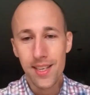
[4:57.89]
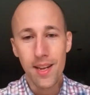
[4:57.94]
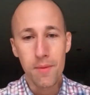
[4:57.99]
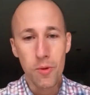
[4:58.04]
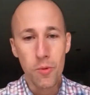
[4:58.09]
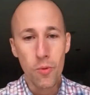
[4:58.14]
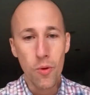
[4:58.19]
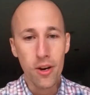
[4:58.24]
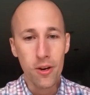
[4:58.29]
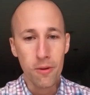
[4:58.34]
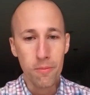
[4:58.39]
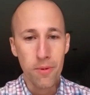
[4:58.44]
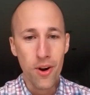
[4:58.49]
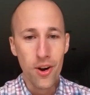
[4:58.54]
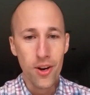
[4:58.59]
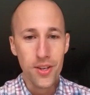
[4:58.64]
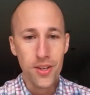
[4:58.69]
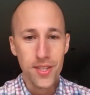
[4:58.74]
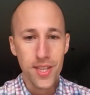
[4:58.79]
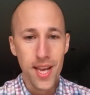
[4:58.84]
I mean, Walker
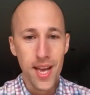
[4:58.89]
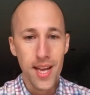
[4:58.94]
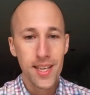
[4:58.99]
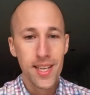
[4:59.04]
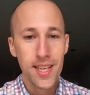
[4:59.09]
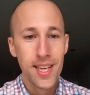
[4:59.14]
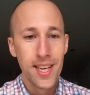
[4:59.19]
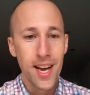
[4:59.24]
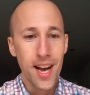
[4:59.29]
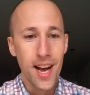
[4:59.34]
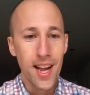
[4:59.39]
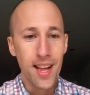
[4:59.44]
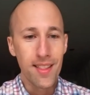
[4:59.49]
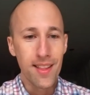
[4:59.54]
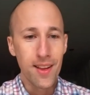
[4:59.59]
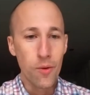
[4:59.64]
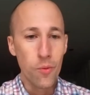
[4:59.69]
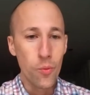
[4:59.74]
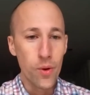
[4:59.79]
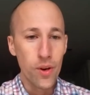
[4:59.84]
Park said, I
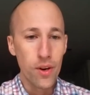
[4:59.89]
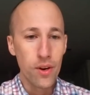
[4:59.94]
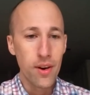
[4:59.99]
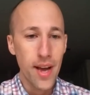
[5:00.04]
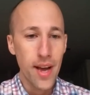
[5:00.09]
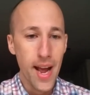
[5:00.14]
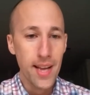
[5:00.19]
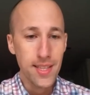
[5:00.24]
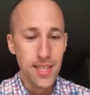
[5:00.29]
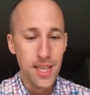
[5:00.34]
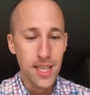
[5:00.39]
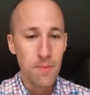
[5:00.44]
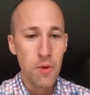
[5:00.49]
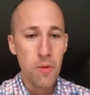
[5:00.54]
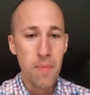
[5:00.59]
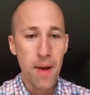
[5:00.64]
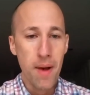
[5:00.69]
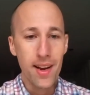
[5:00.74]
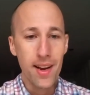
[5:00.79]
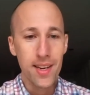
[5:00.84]
think Will asked him
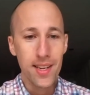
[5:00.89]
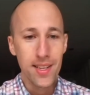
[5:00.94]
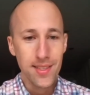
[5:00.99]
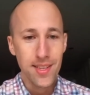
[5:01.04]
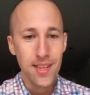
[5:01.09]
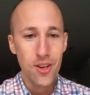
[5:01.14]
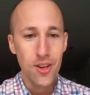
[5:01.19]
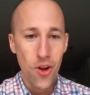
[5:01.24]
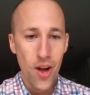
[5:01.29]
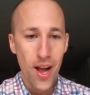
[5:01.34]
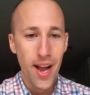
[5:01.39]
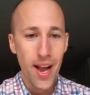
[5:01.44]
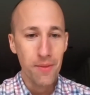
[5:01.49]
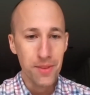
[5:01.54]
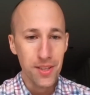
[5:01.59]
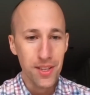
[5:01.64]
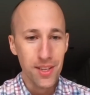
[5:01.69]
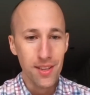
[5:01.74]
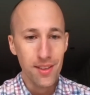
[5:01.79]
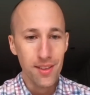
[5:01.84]
about it. He said, I have
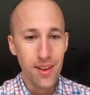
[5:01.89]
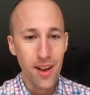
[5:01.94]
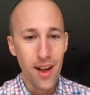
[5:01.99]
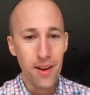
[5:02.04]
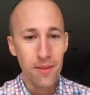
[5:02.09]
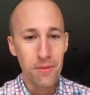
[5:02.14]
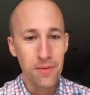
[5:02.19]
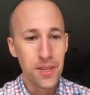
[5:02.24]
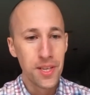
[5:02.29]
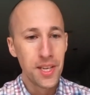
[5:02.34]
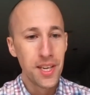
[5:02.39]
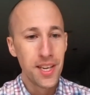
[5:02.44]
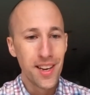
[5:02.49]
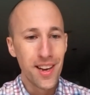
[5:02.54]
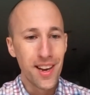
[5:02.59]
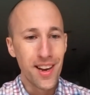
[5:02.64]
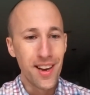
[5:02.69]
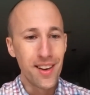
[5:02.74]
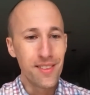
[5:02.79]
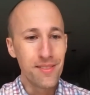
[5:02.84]
to kind of
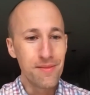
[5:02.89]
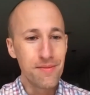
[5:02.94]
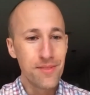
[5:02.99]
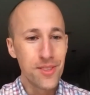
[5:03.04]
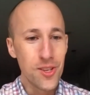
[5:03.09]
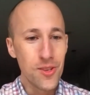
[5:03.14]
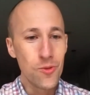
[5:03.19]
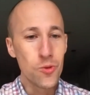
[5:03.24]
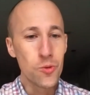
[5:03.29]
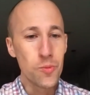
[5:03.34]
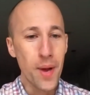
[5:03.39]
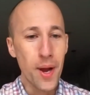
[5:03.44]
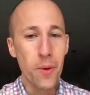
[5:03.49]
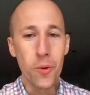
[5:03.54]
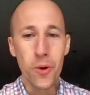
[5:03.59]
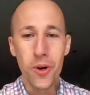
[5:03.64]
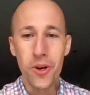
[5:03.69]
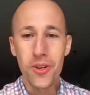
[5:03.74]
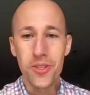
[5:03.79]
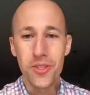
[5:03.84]
use my
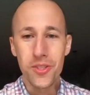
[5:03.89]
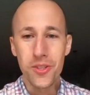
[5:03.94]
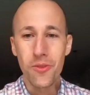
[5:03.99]
words the